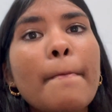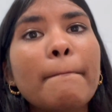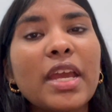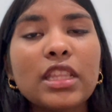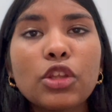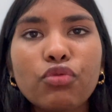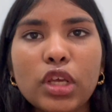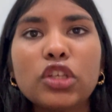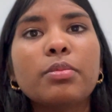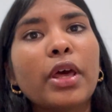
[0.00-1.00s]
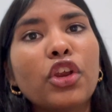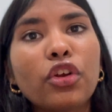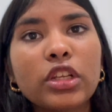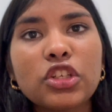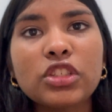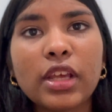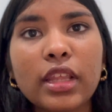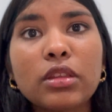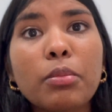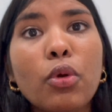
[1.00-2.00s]
make the readers better
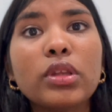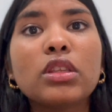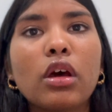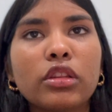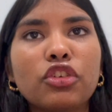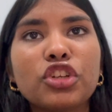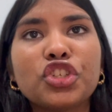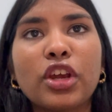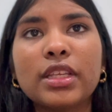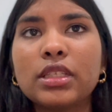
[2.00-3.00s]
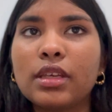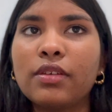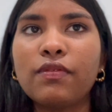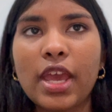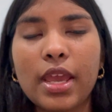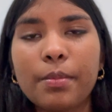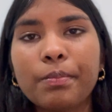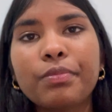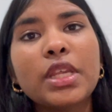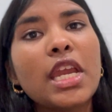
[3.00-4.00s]
understand the point the author is trying to convey.
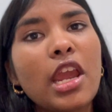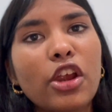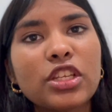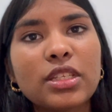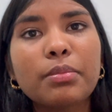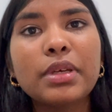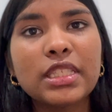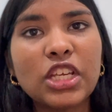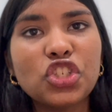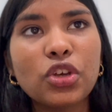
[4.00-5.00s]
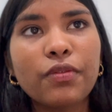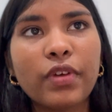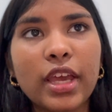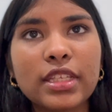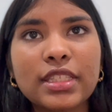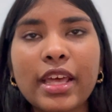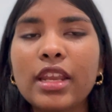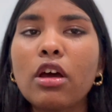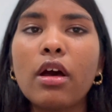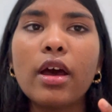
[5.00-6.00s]
Here are some potential effects
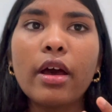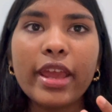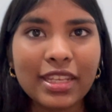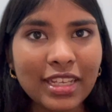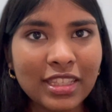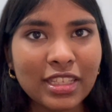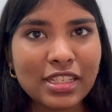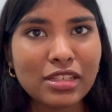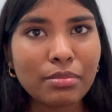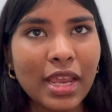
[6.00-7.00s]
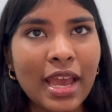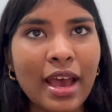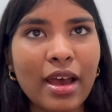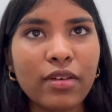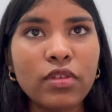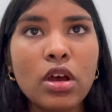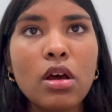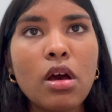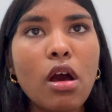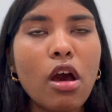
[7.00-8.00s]
that antithesis may have
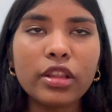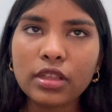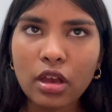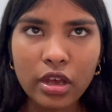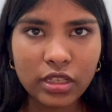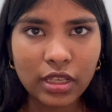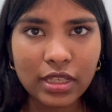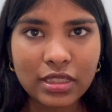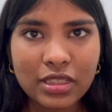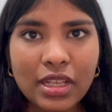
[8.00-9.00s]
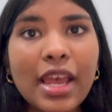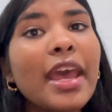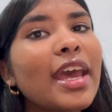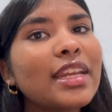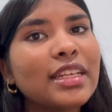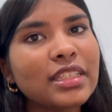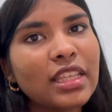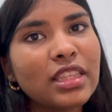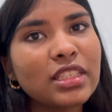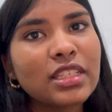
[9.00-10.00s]
on the audience. An
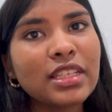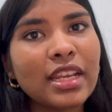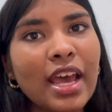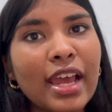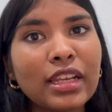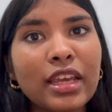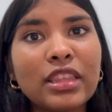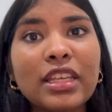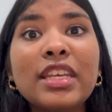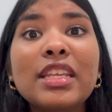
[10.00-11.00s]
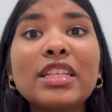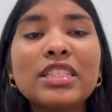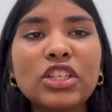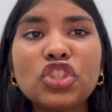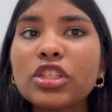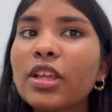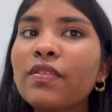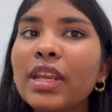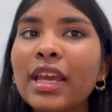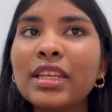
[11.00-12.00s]
antithesis can highlight the key distinctions of
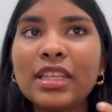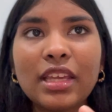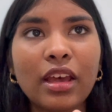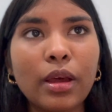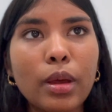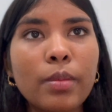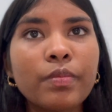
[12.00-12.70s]
an idea,